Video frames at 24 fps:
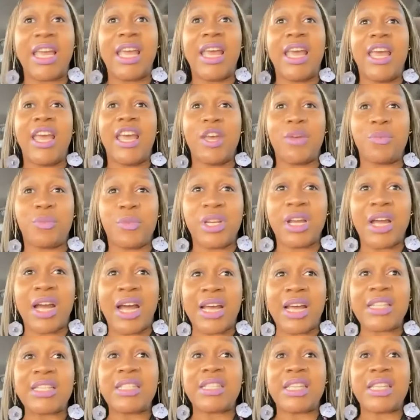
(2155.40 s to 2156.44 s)
And when
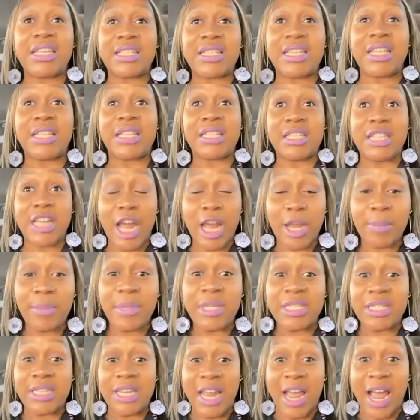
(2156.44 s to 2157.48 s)
God says that the time
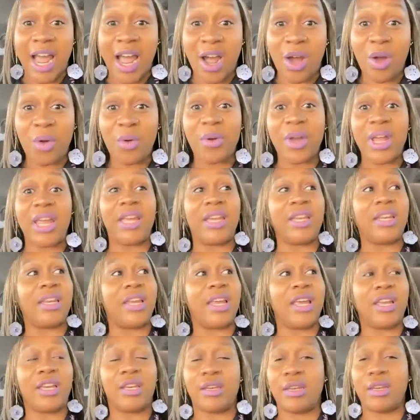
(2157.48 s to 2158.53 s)
is now
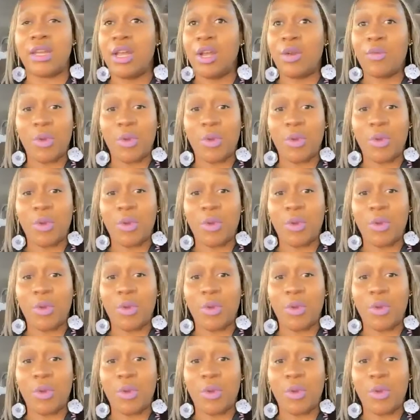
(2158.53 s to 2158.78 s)
and